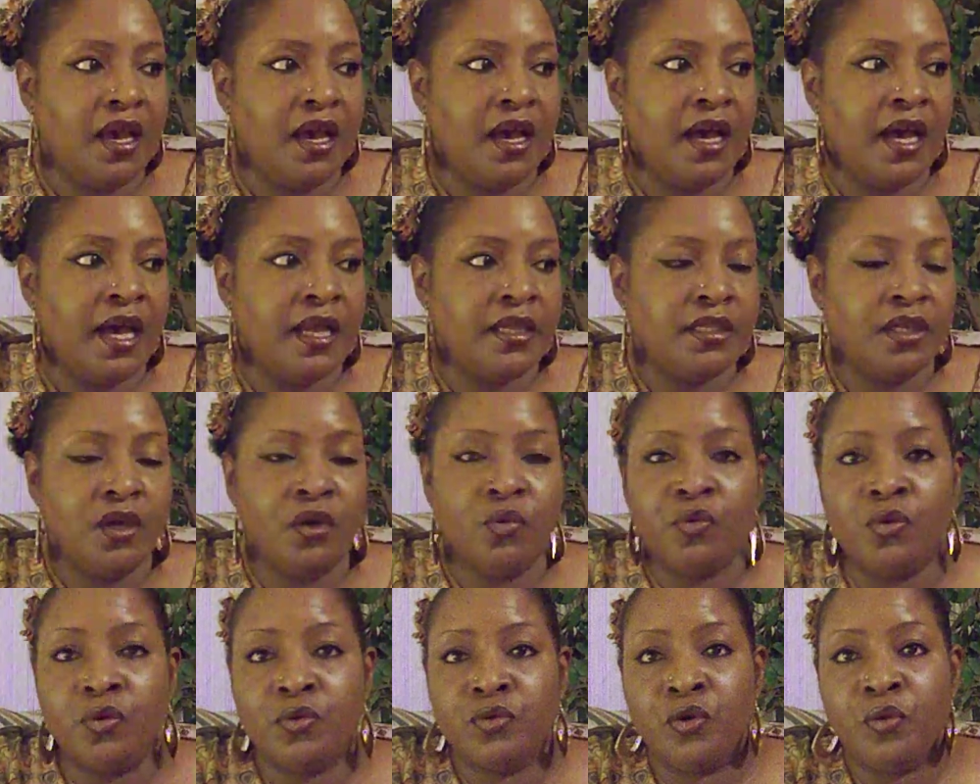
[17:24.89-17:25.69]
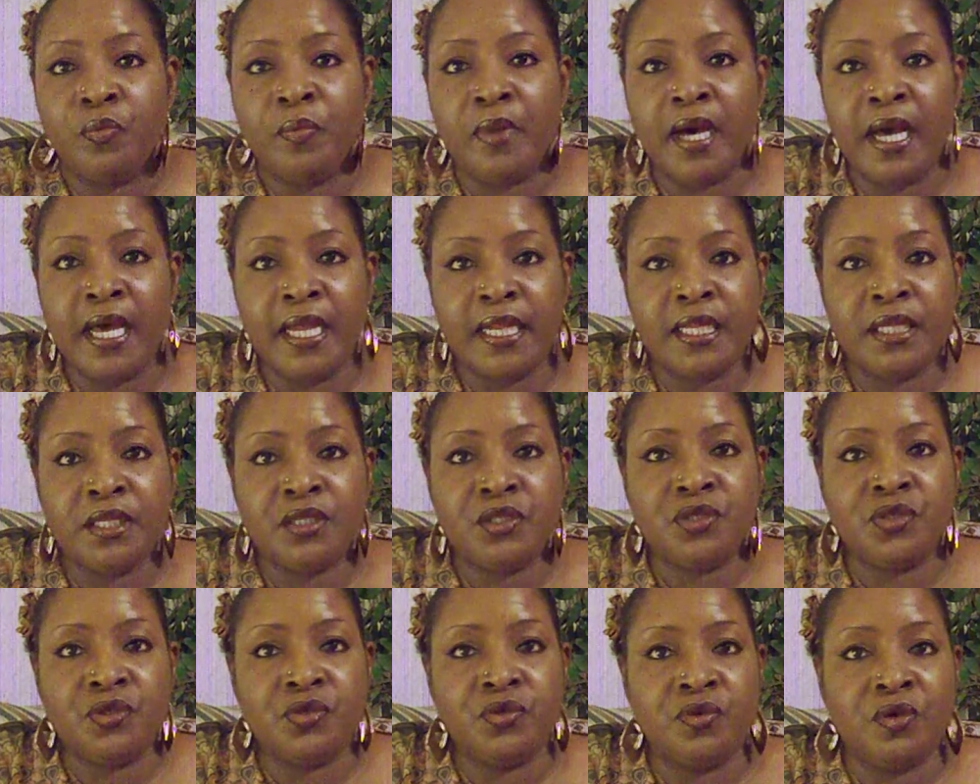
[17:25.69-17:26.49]
I don't want nobody
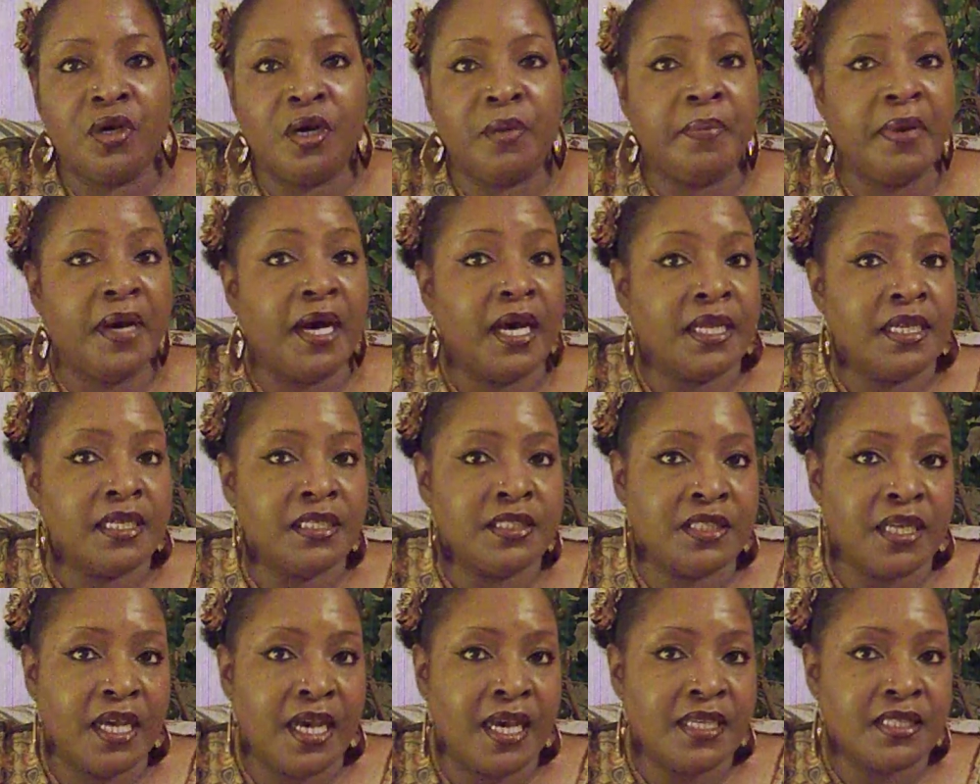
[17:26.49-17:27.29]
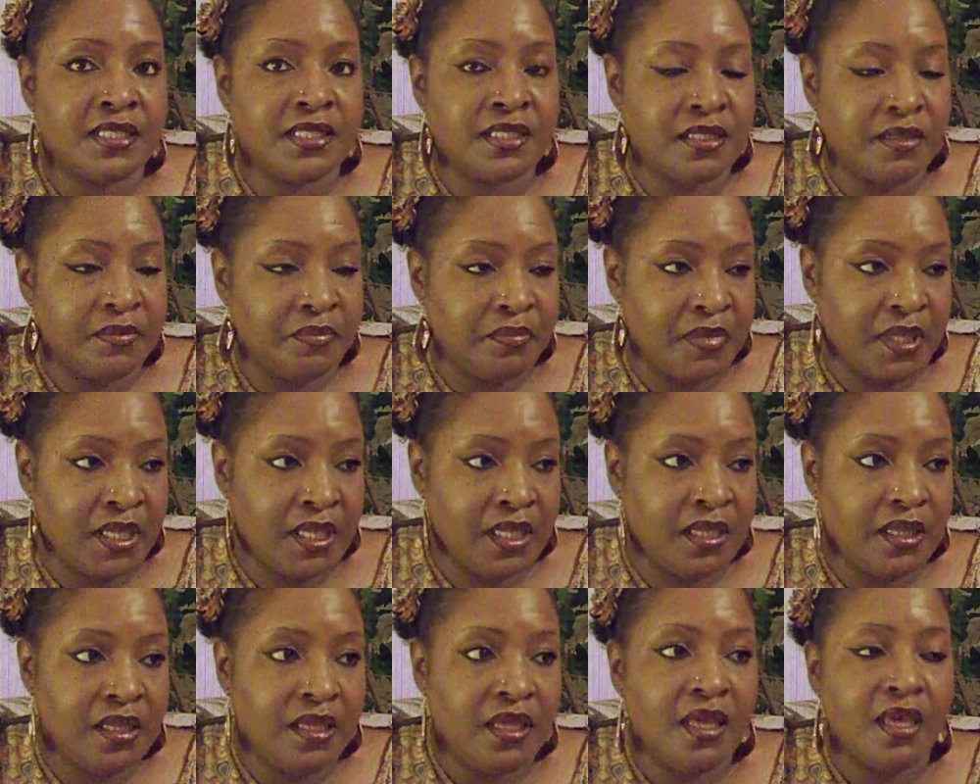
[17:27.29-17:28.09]
to apologize to
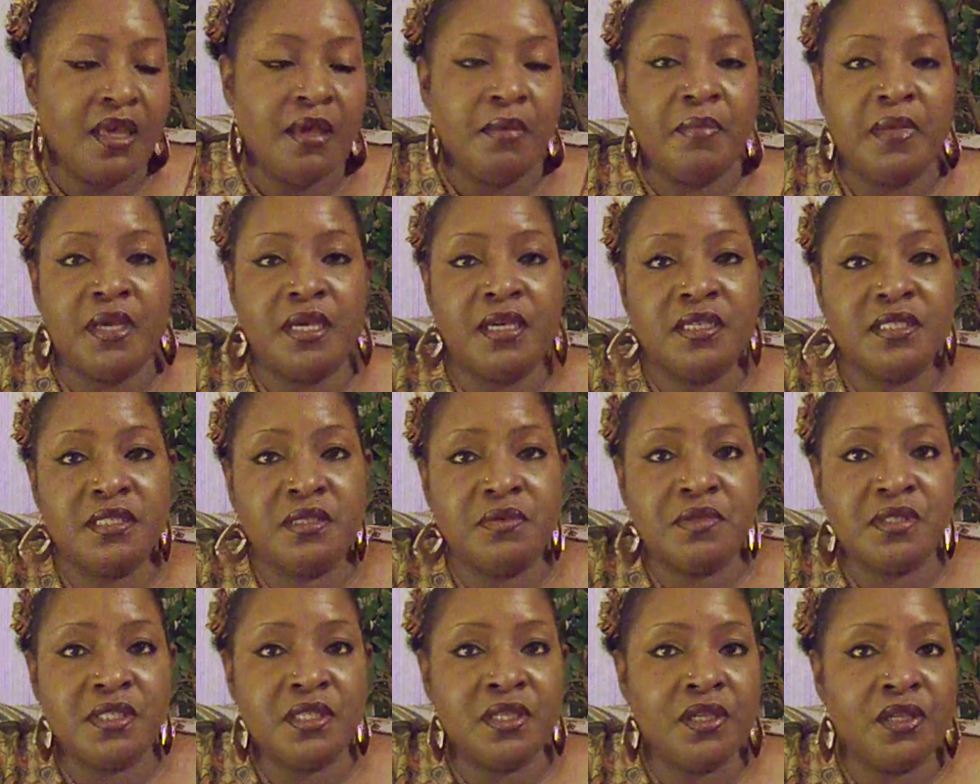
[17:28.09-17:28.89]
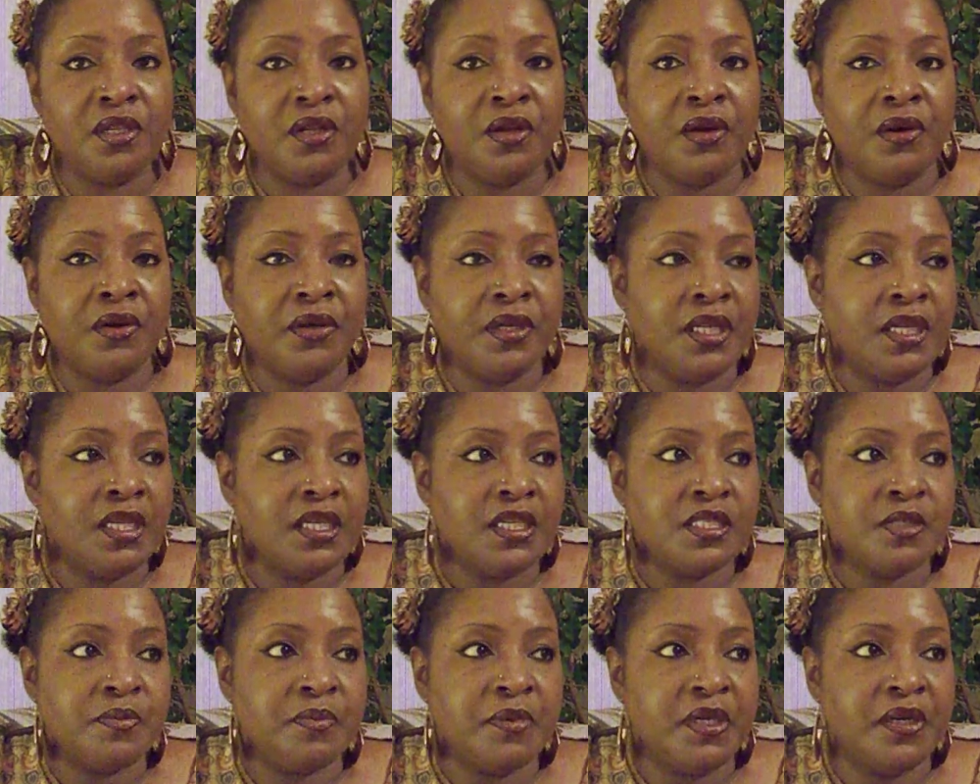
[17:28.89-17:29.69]
me, because it was a learning
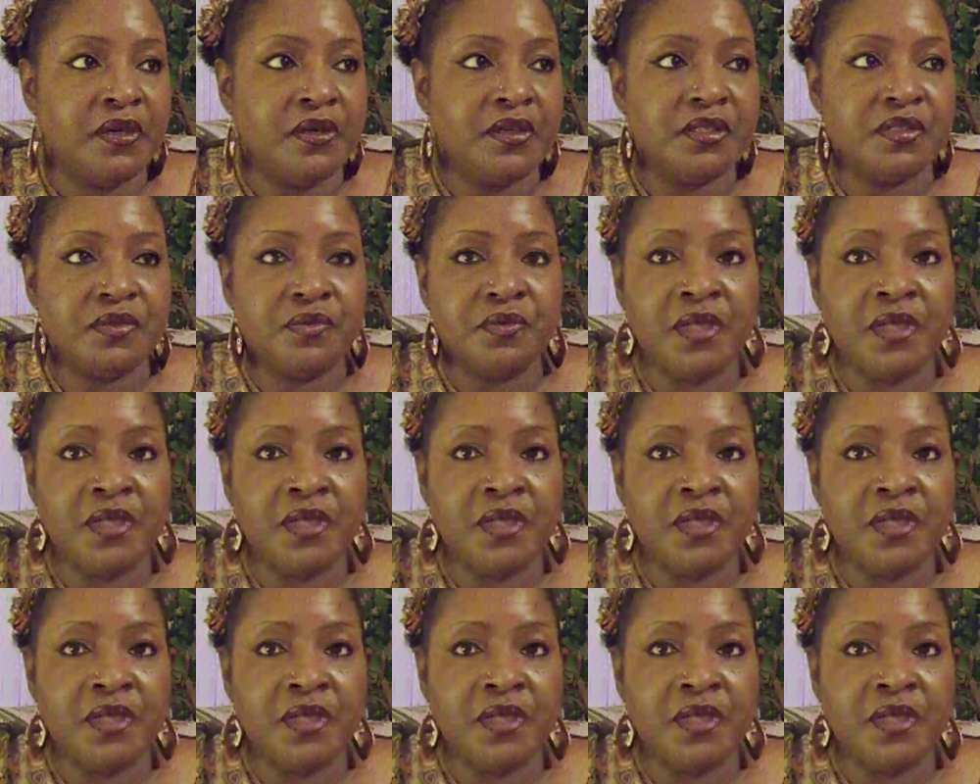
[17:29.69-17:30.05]
experience.